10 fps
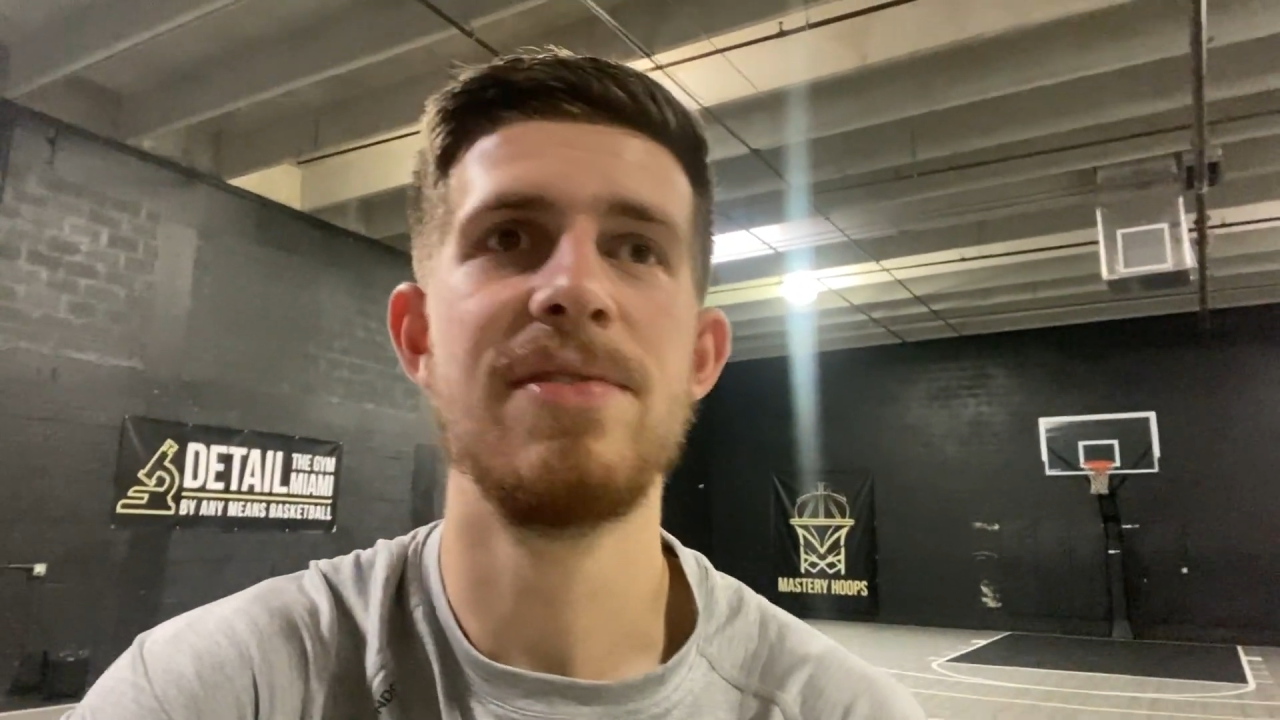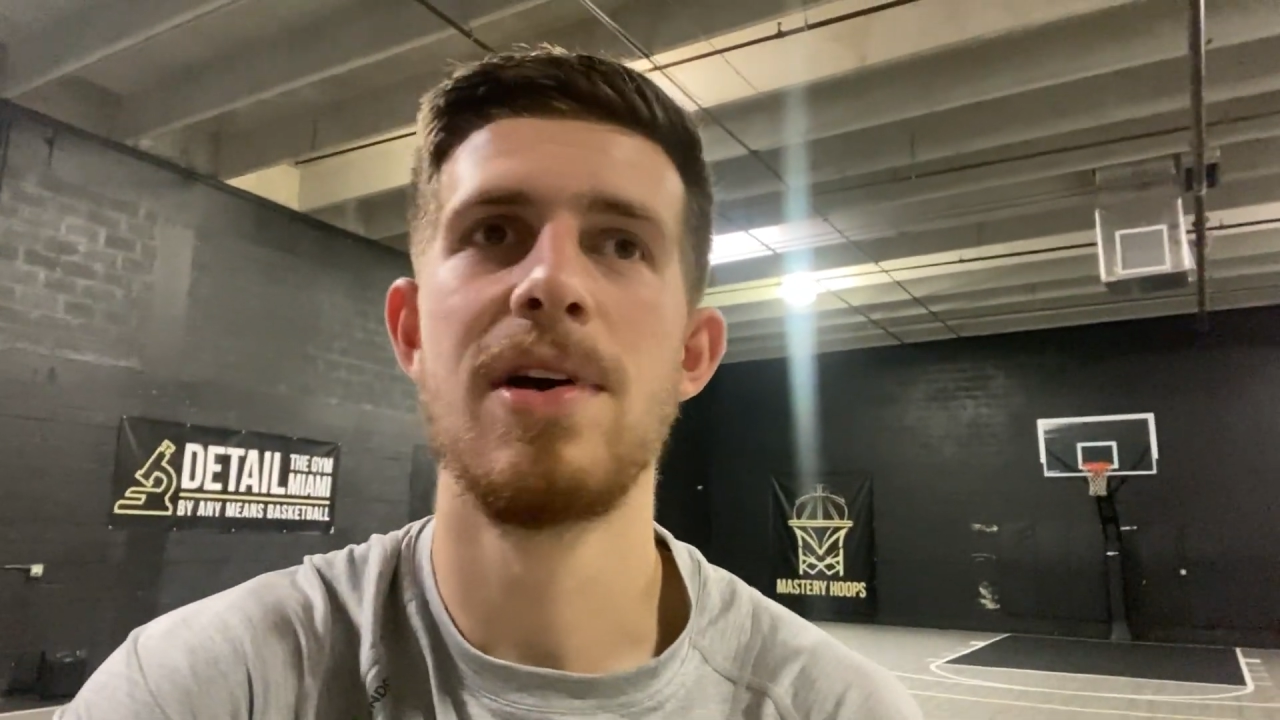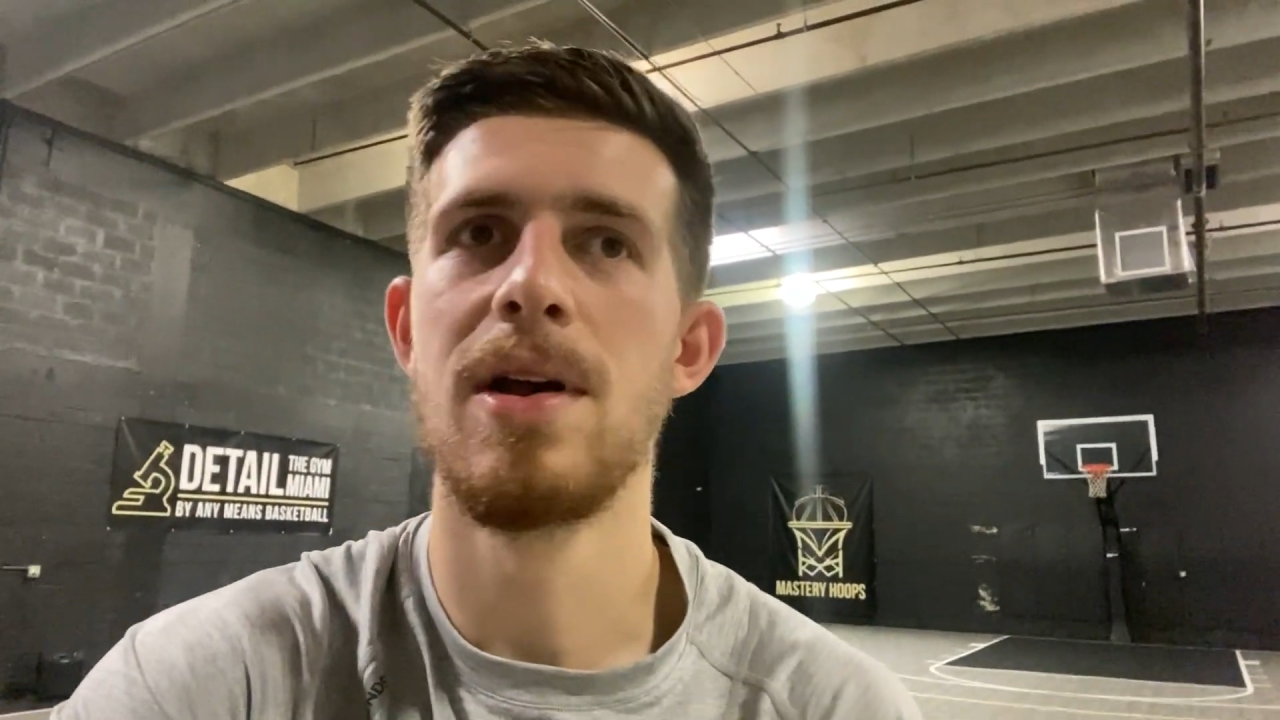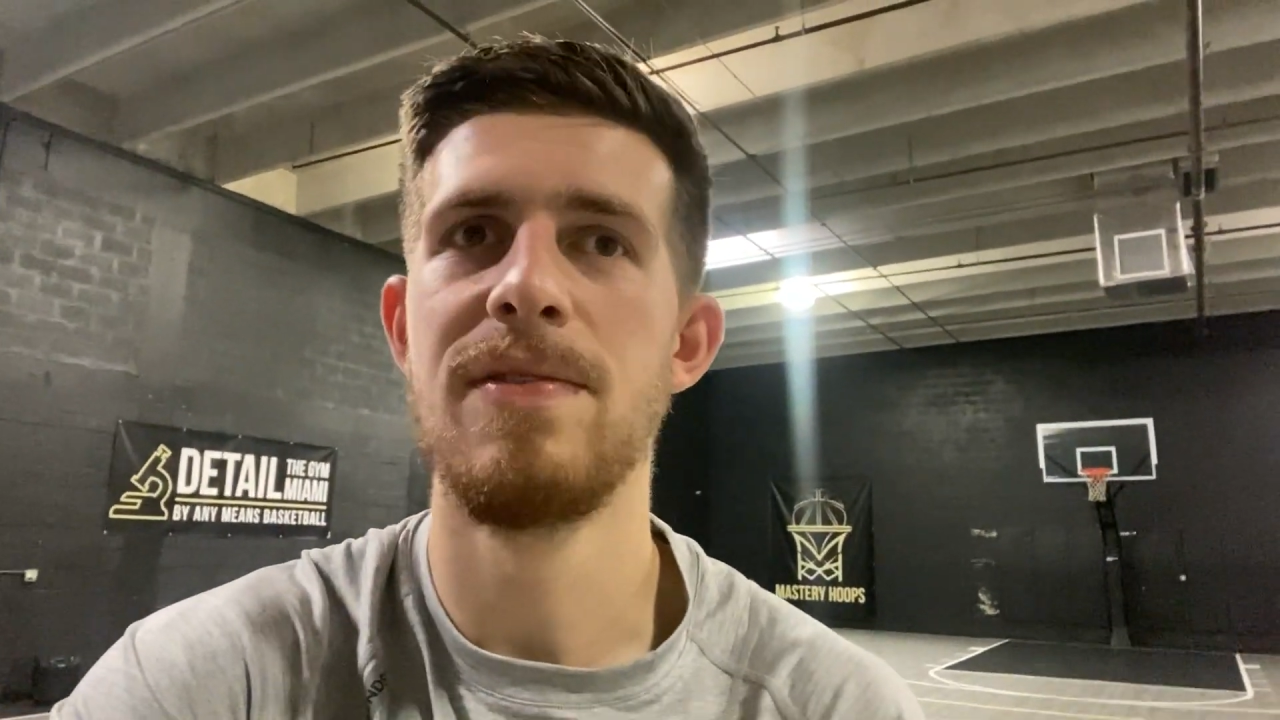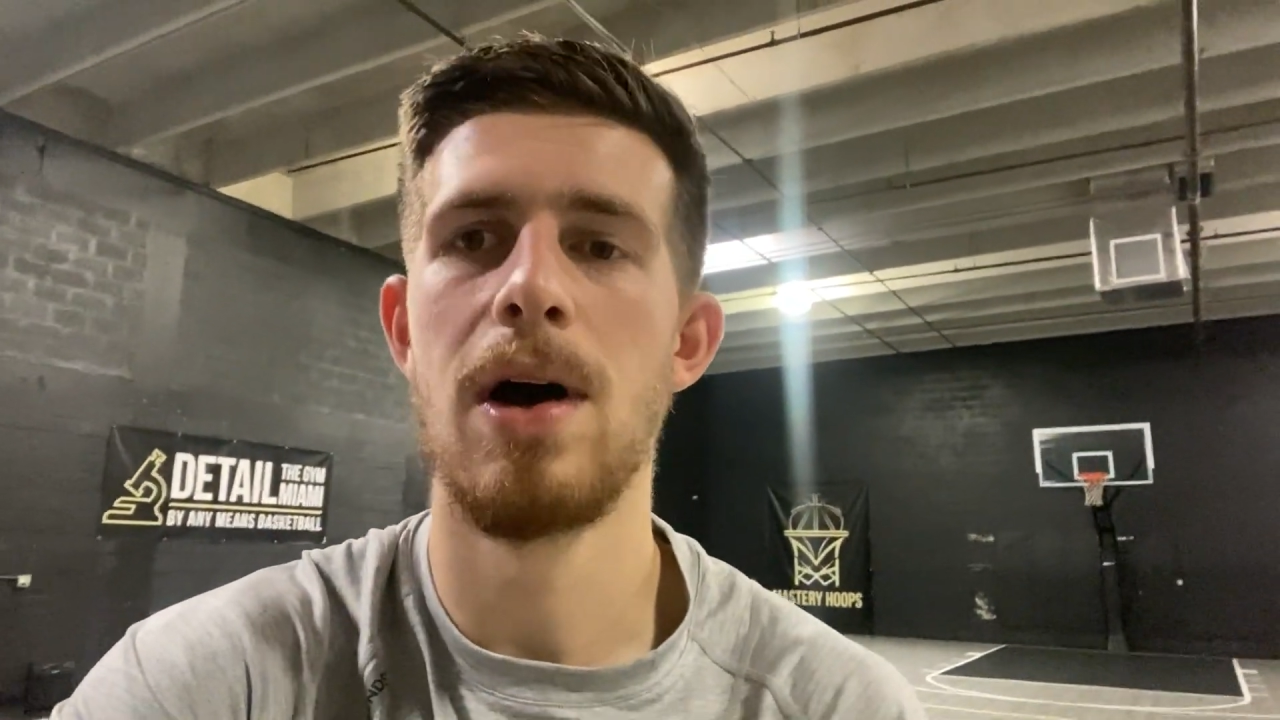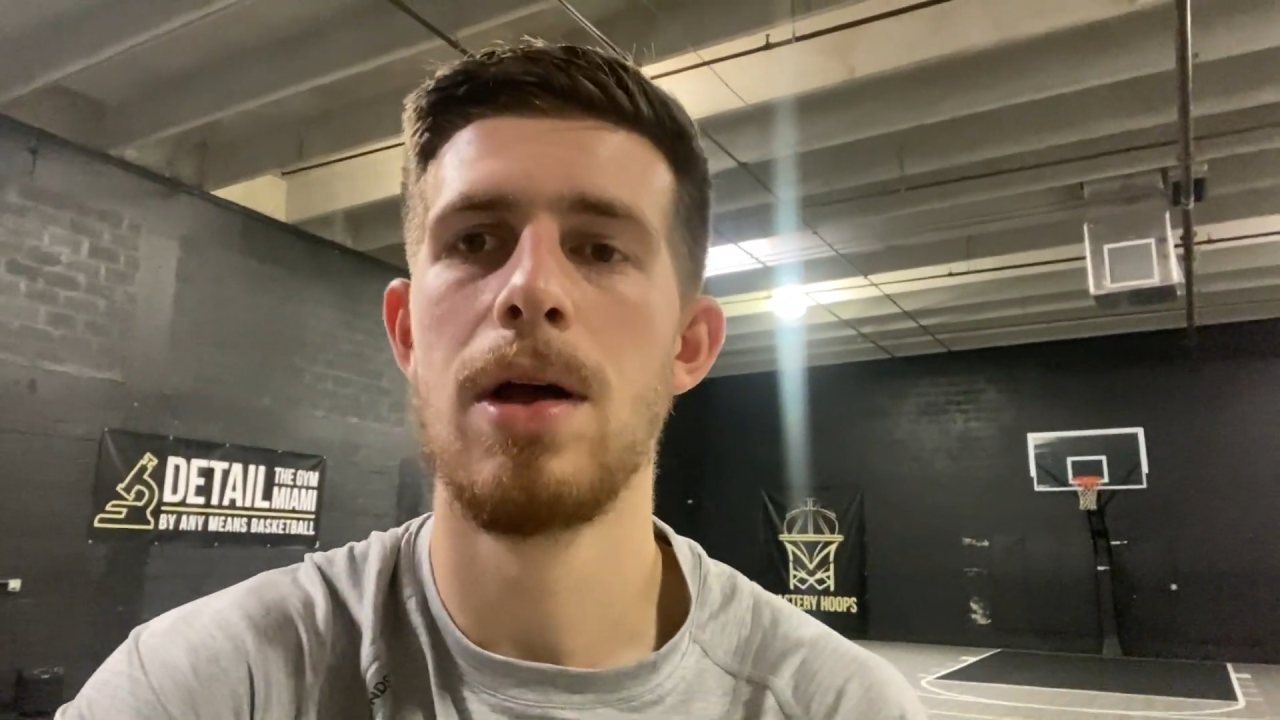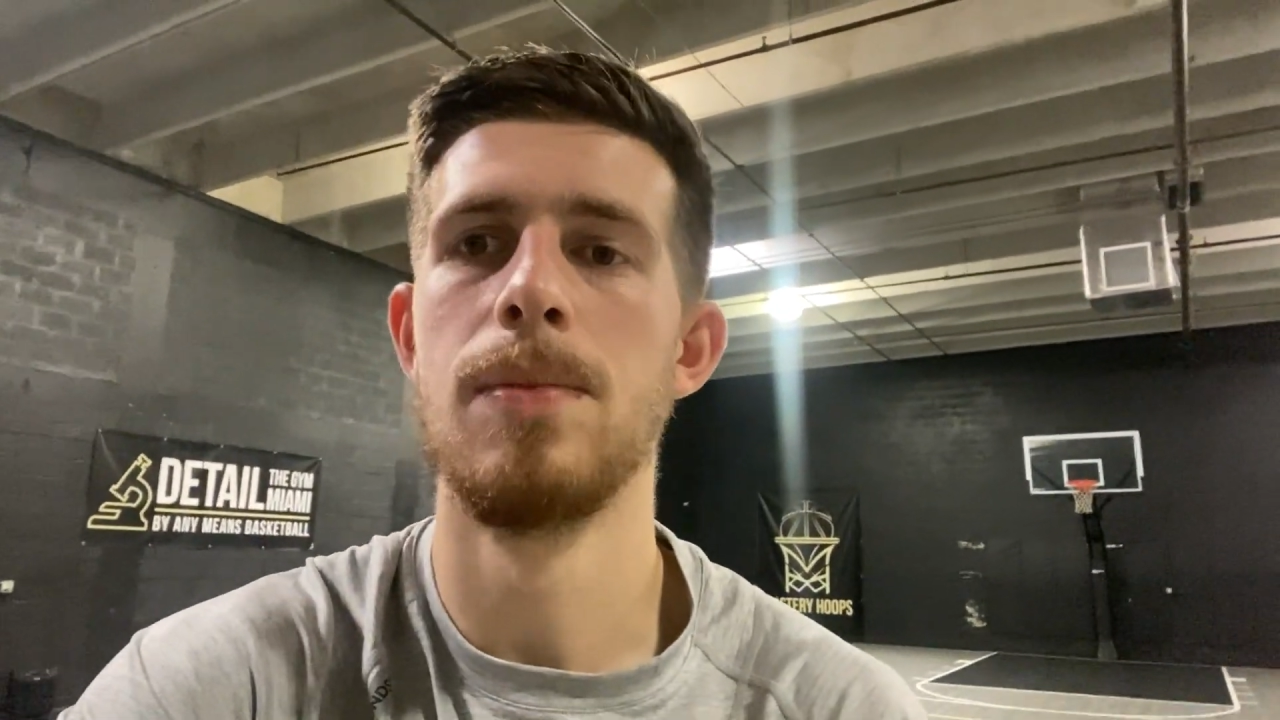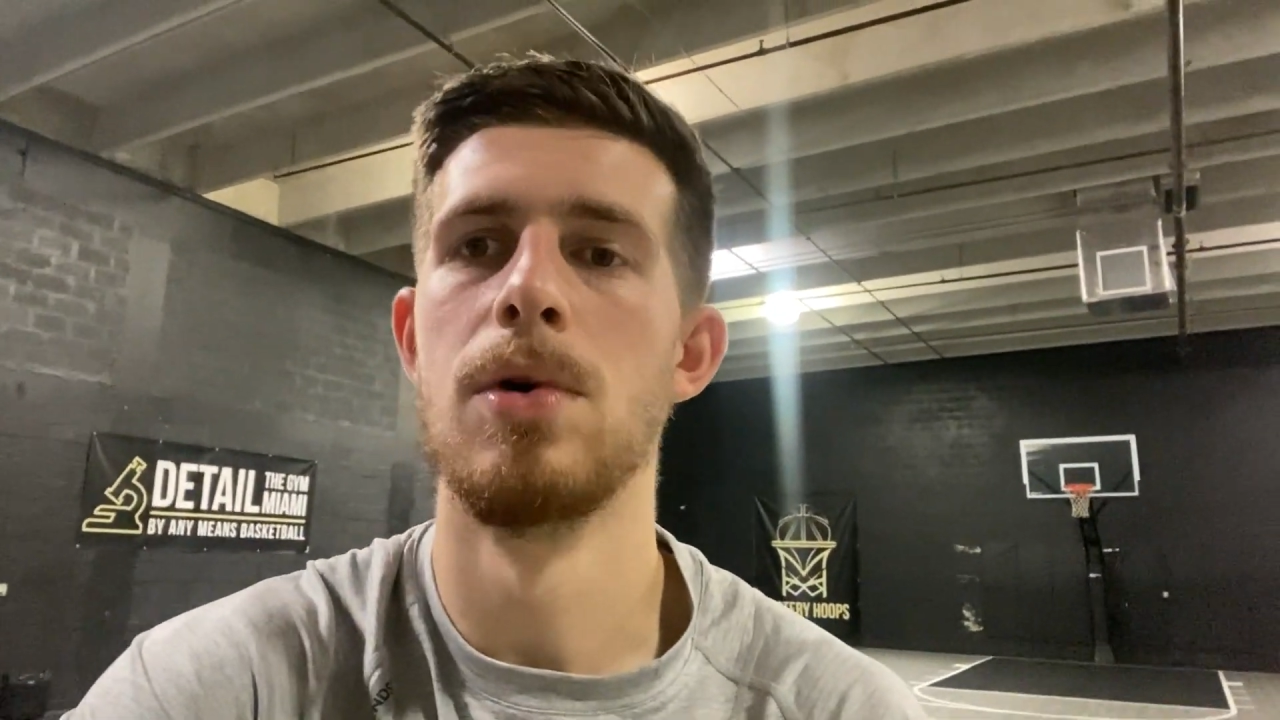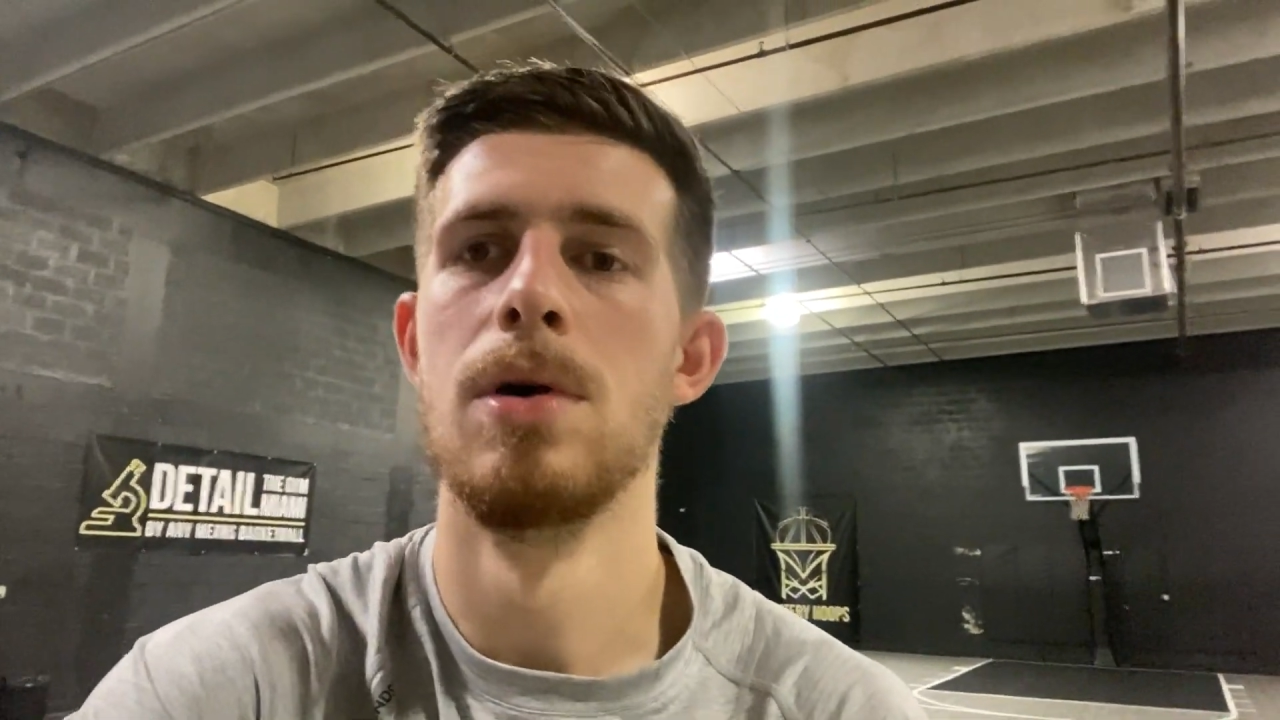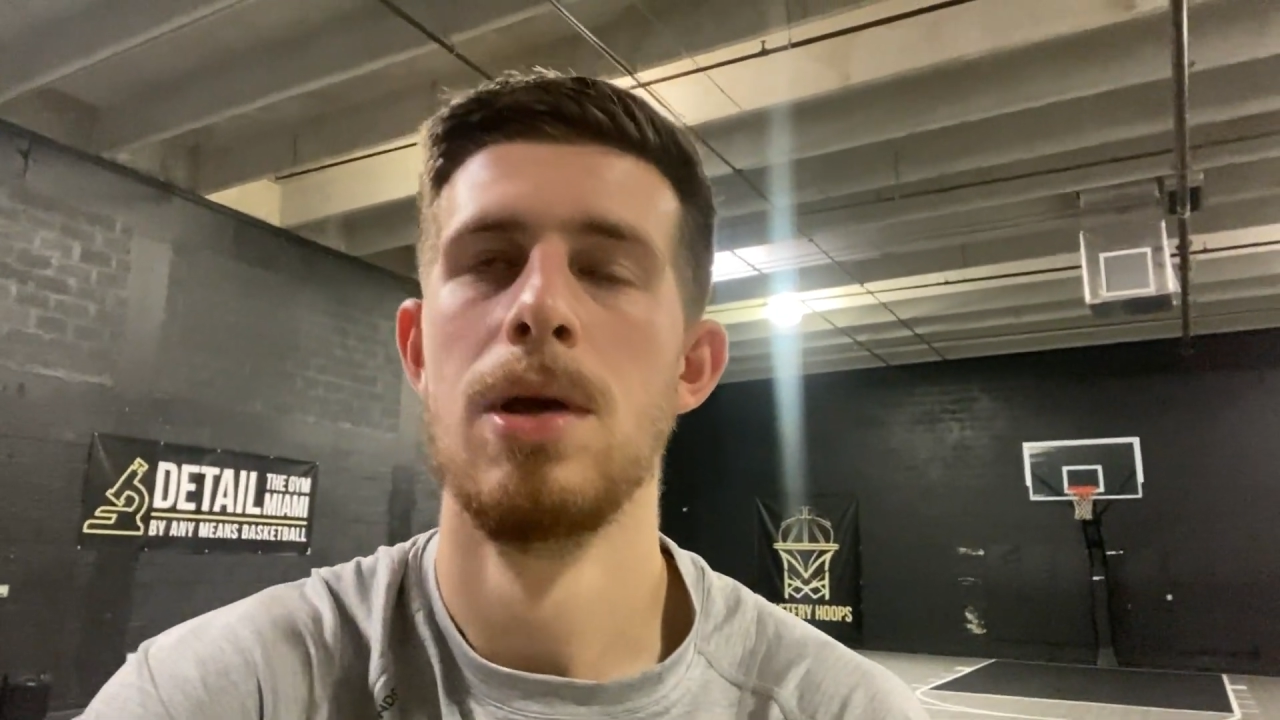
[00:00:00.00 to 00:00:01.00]
very
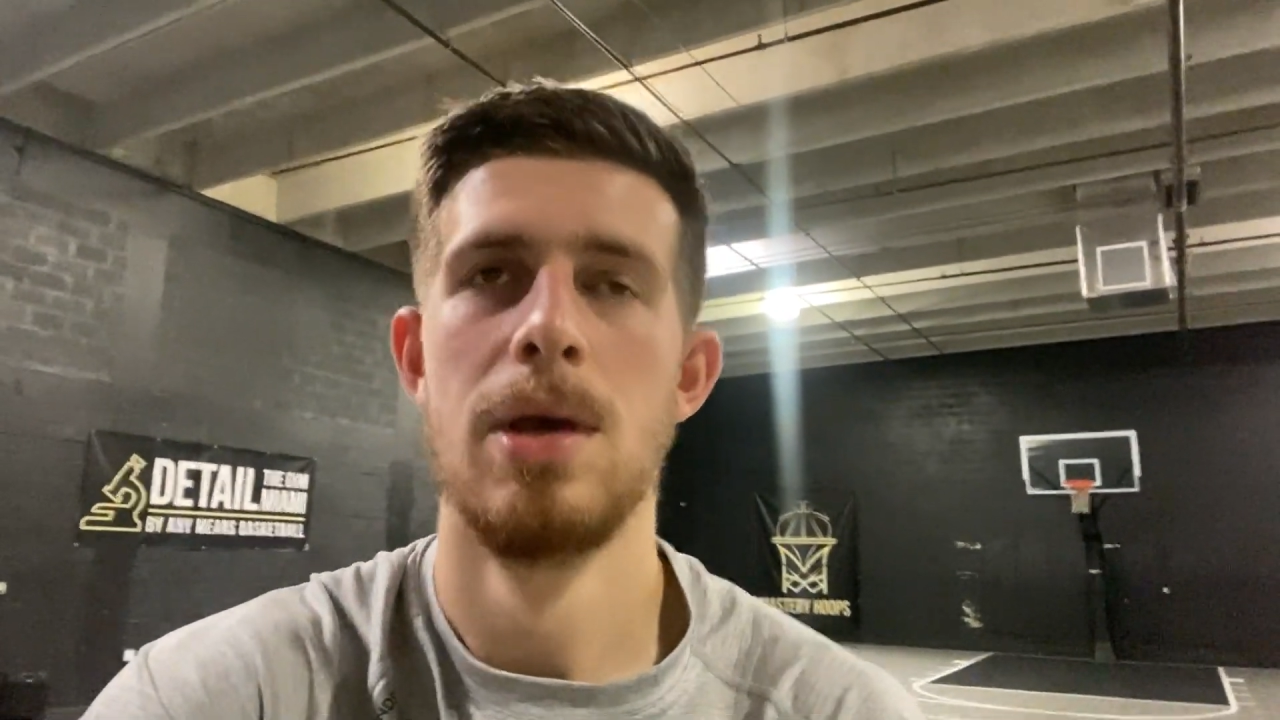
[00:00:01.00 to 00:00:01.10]
valuable.